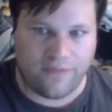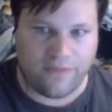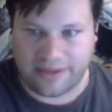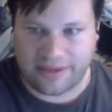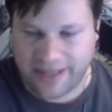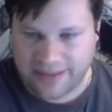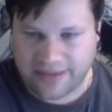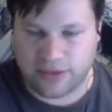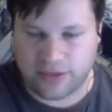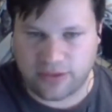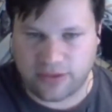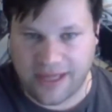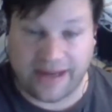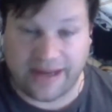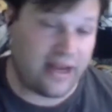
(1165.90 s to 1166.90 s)
like that's her
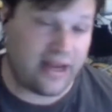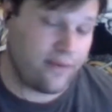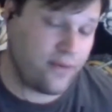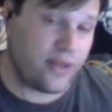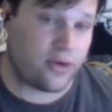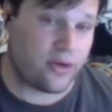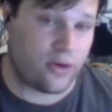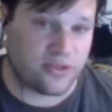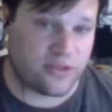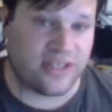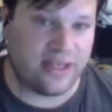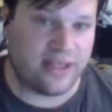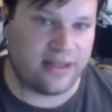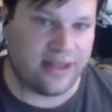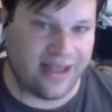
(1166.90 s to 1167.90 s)
attack, and I feel like her
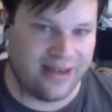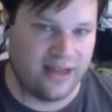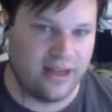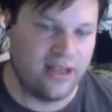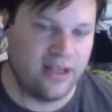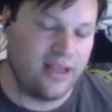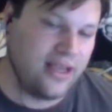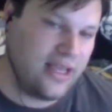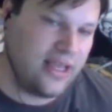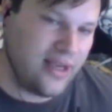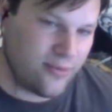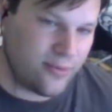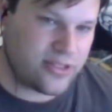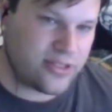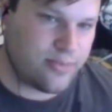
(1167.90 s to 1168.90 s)
saying that
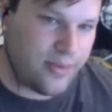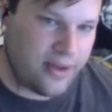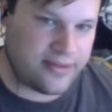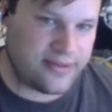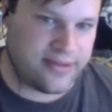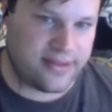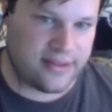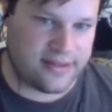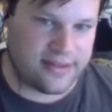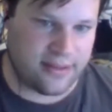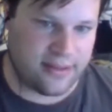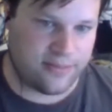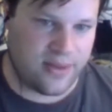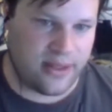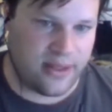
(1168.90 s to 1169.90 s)
in response to
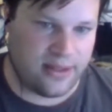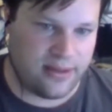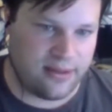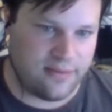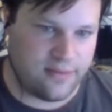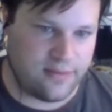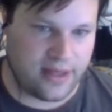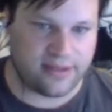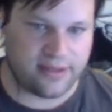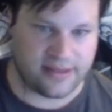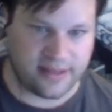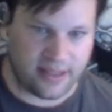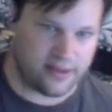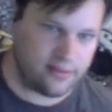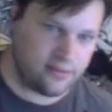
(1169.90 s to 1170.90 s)
something that is
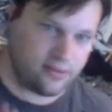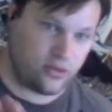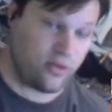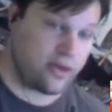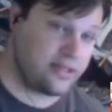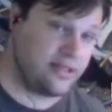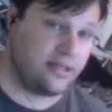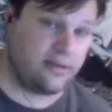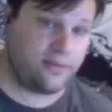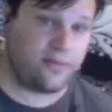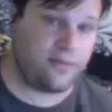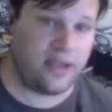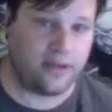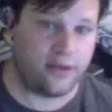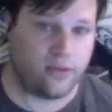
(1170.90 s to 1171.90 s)
directed at
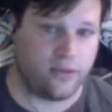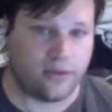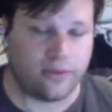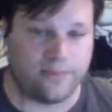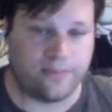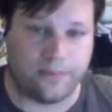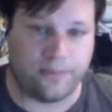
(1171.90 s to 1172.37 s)
Feanor.